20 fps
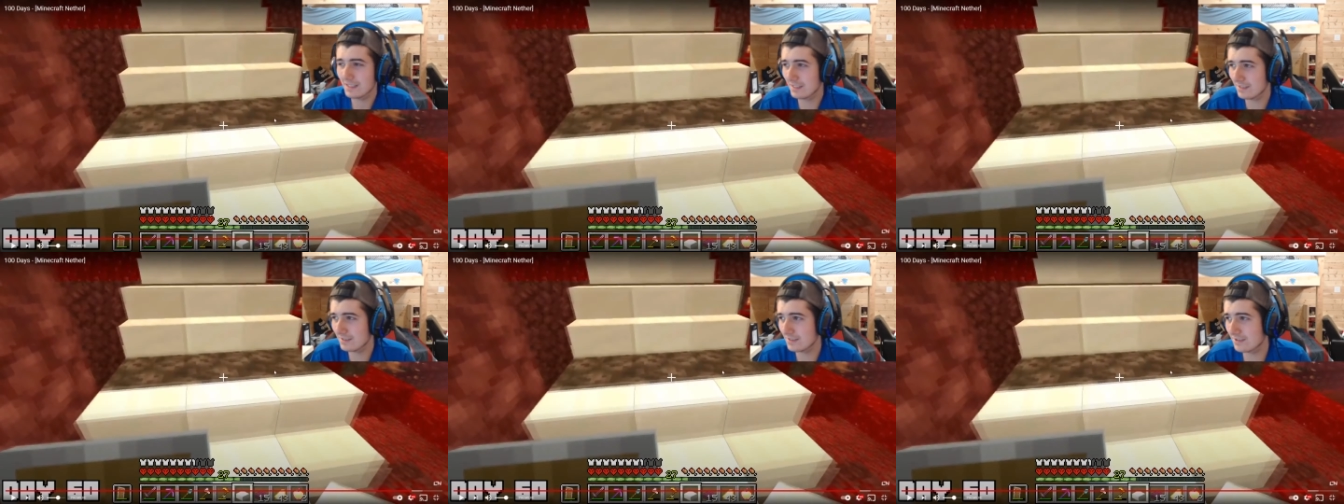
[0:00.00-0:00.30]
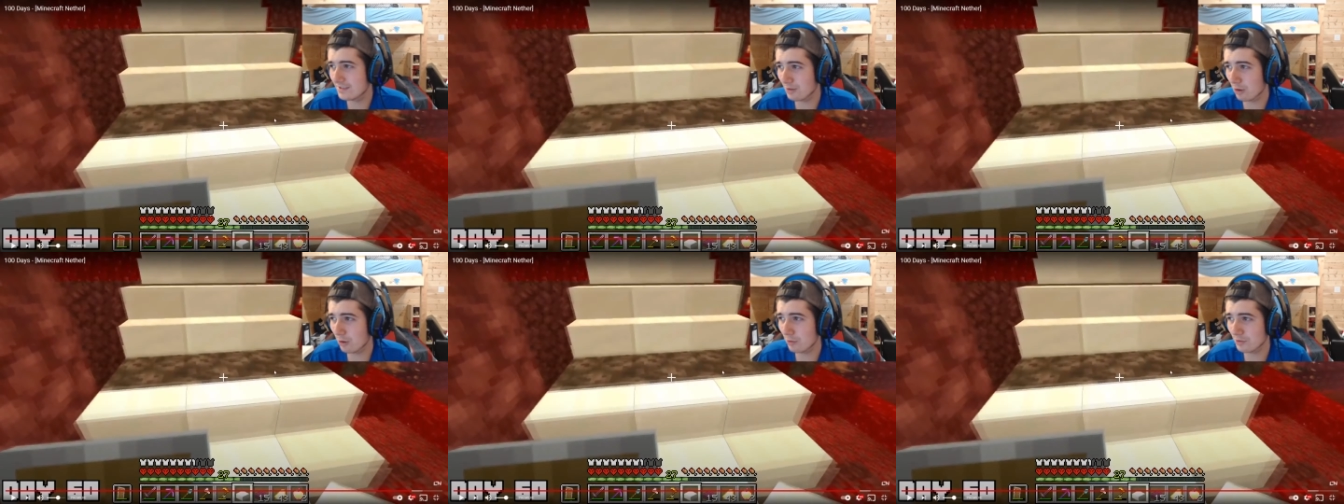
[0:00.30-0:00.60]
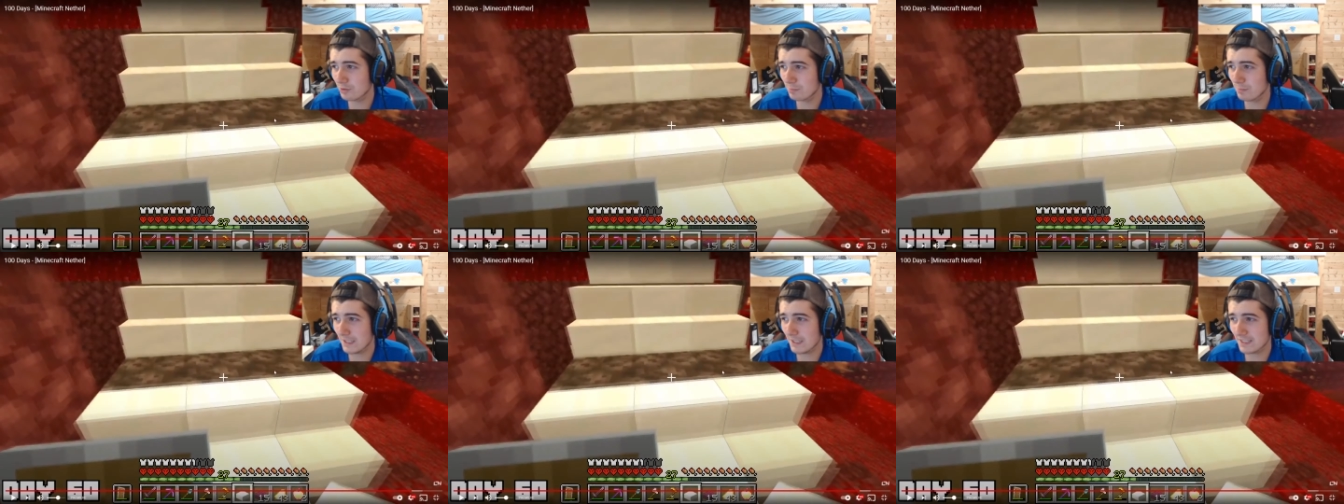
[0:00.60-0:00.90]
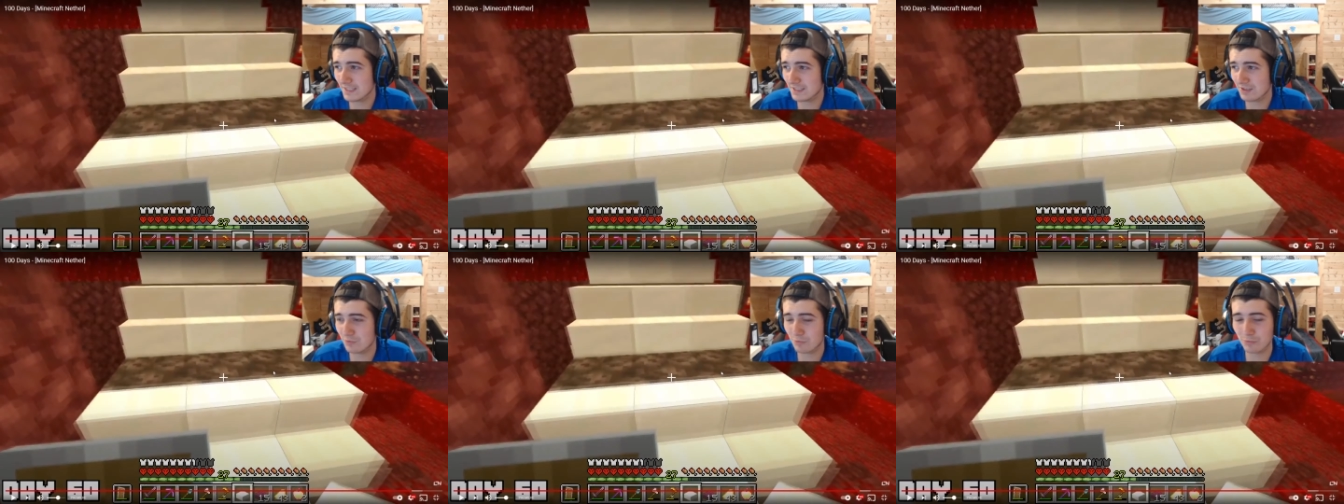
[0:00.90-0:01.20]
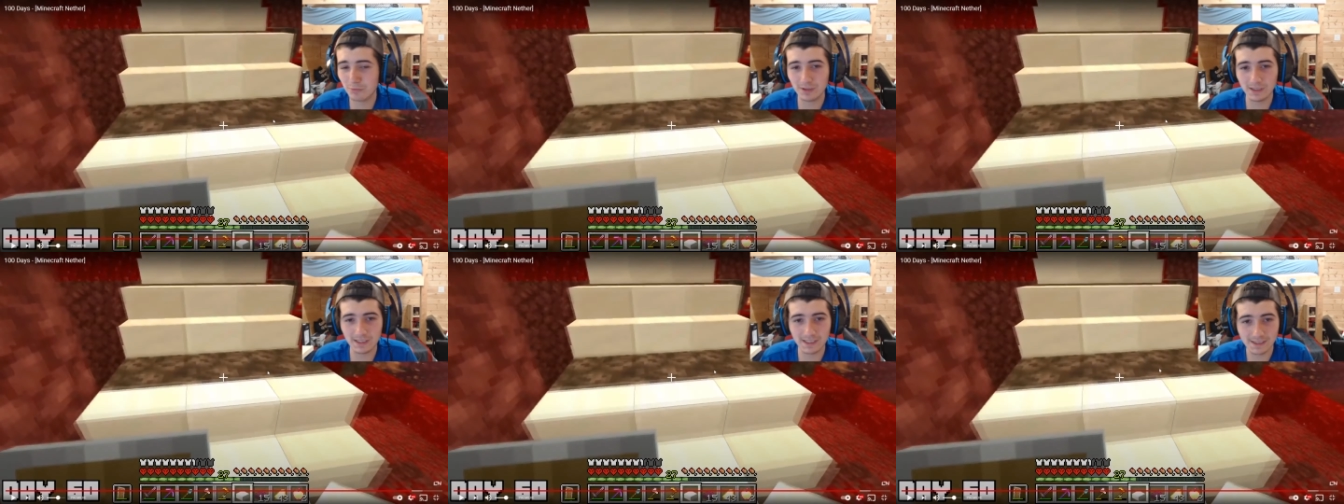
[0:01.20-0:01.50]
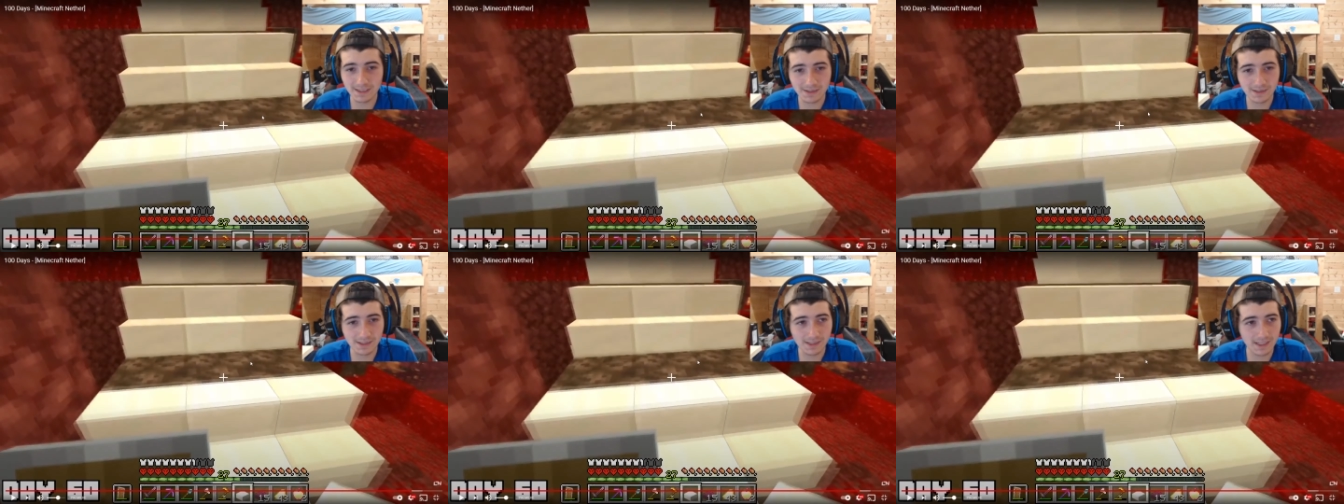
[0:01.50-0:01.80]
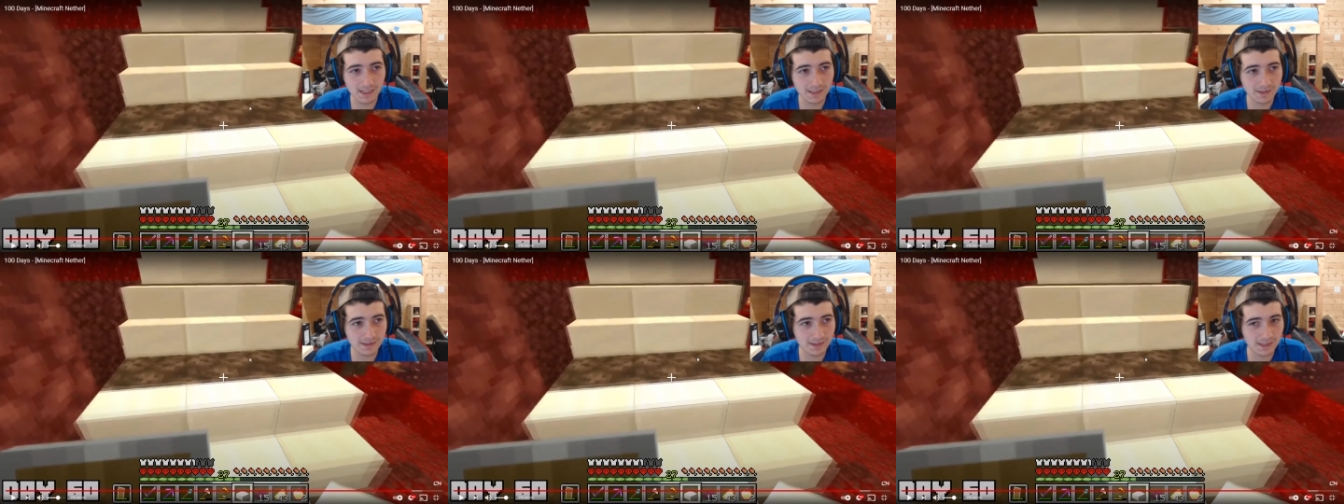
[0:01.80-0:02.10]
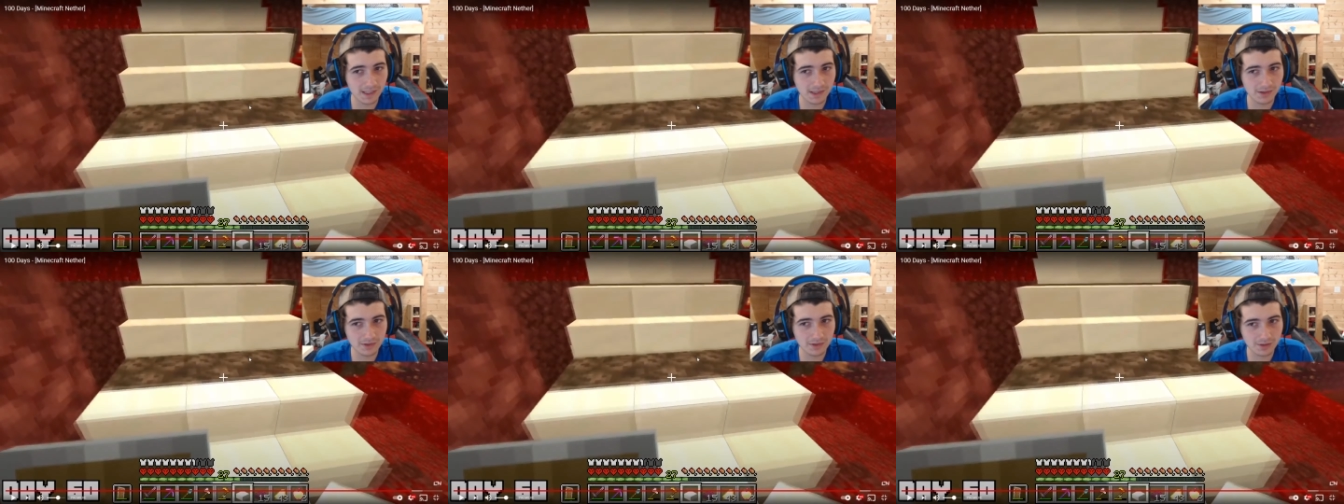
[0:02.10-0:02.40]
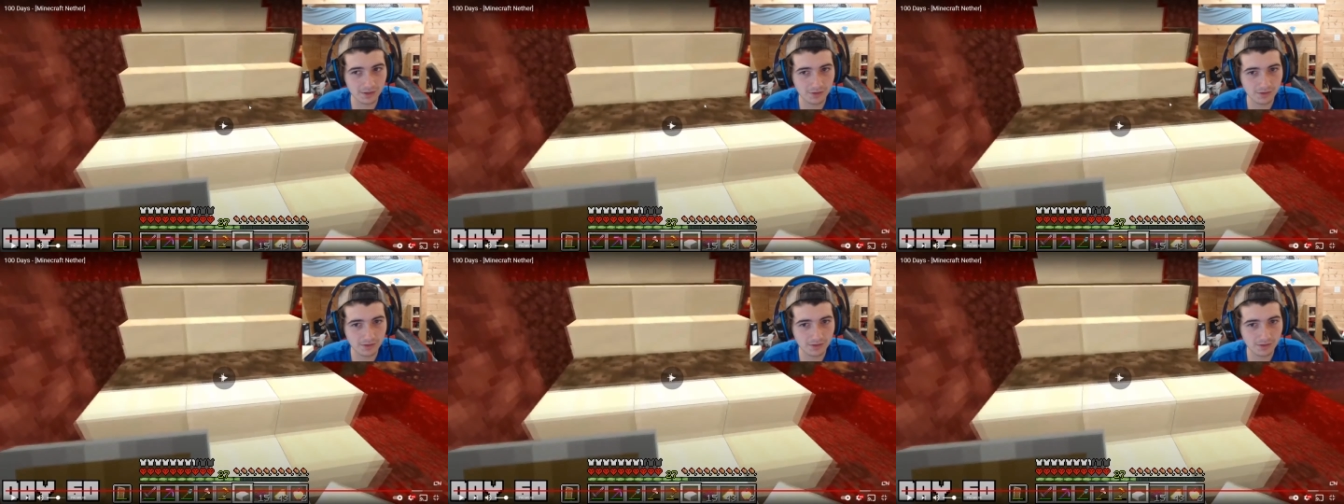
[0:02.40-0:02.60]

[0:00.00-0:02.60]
Soul speed is really easy to get in the nether, so.